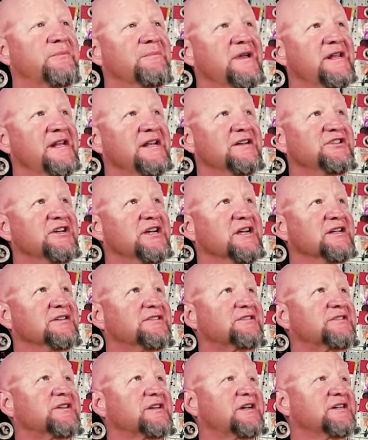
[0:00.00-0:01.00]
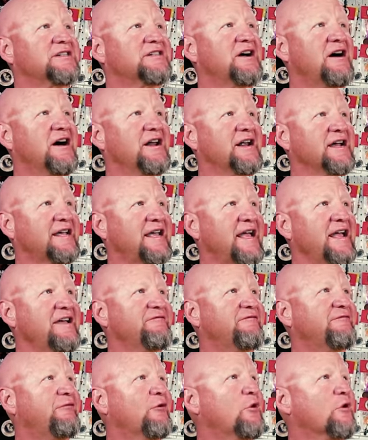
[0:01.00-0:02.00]
mini jigs. This is a Katana
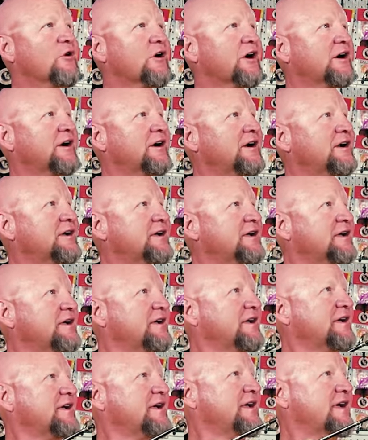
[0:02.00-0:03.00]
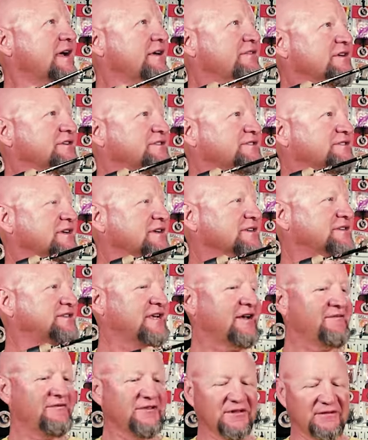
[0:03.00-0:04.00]
K4, and this is a
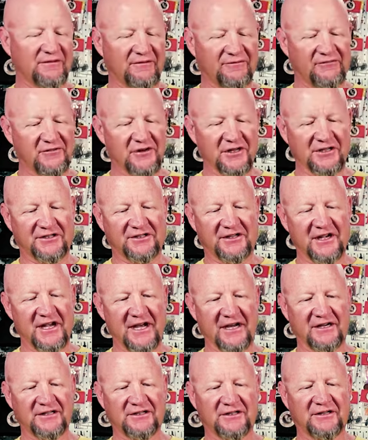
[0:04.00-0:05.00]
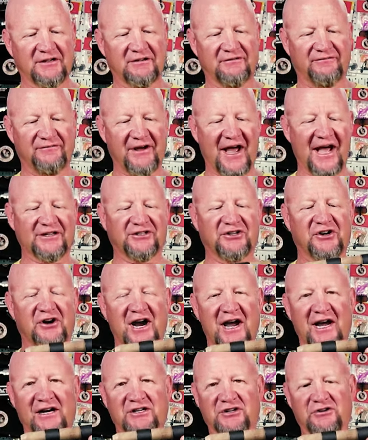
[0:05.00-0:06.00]
7 foot 6 faster
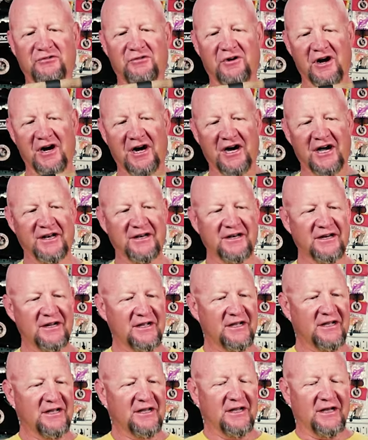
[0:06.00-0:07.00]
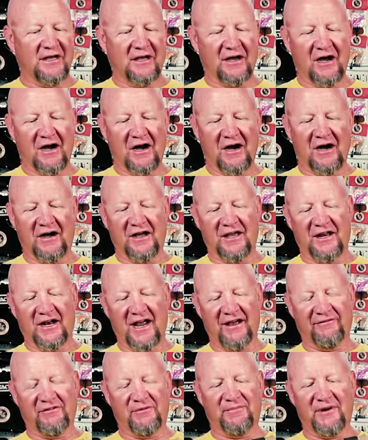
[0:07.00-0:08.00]
action rod. And I
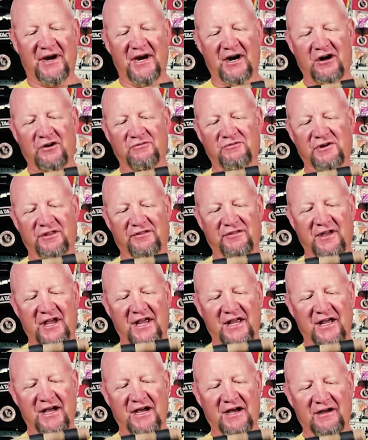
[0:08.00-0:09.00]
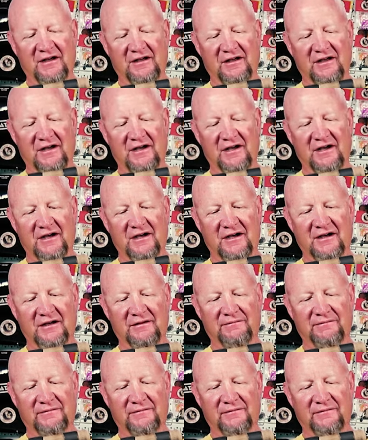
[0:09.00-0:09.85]
have it paired with a